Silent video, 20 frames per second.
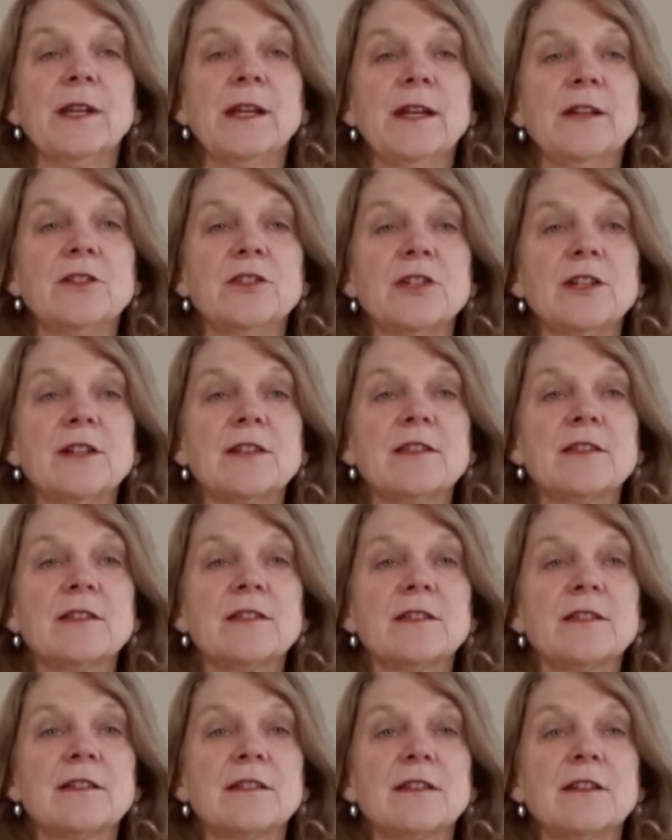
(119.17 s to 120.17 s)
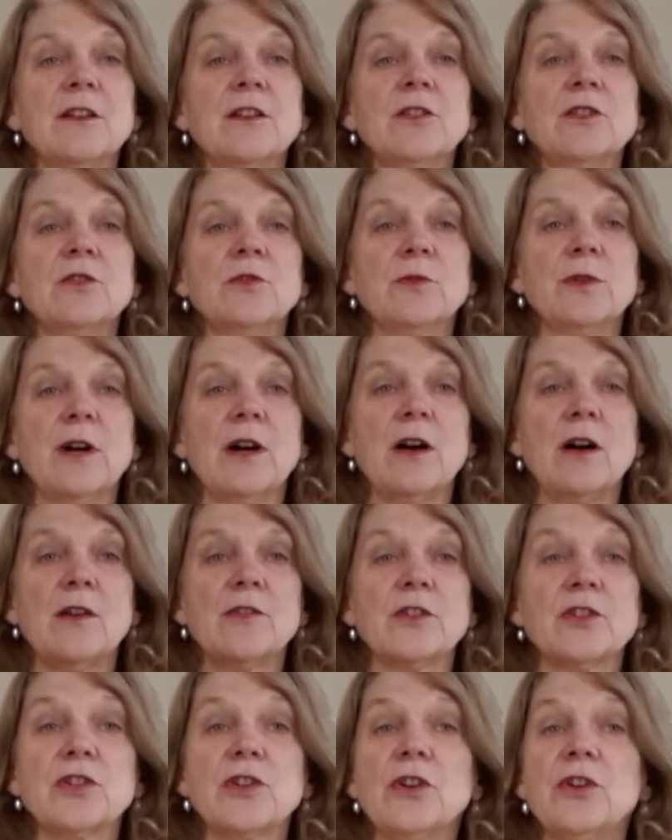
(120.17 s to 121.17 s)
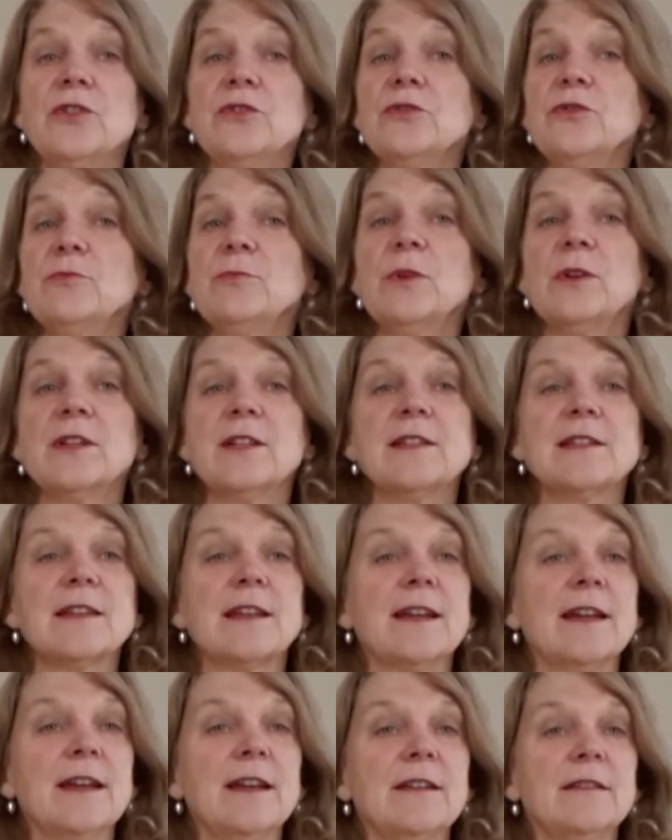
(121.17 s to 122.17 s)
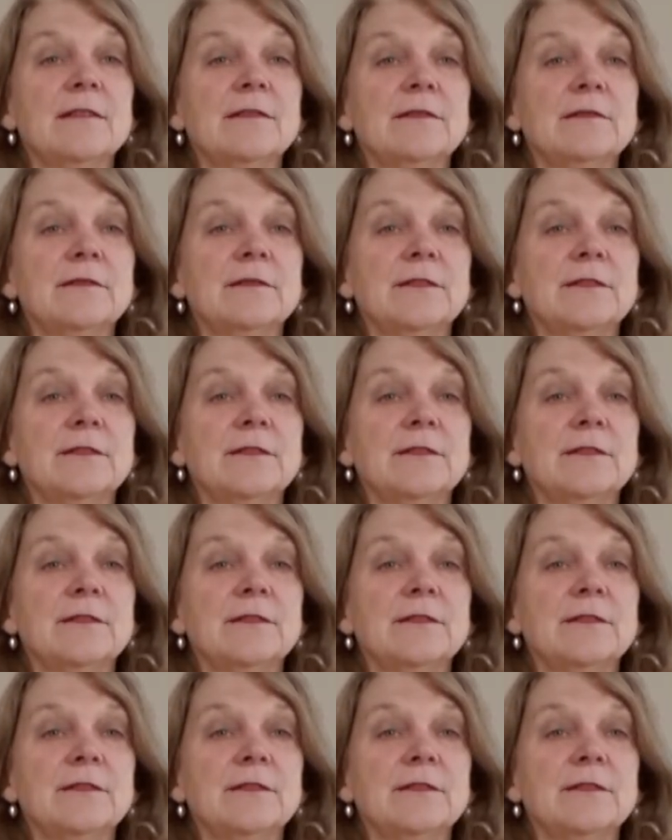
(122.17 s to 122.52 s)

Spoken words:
and just do either total body scan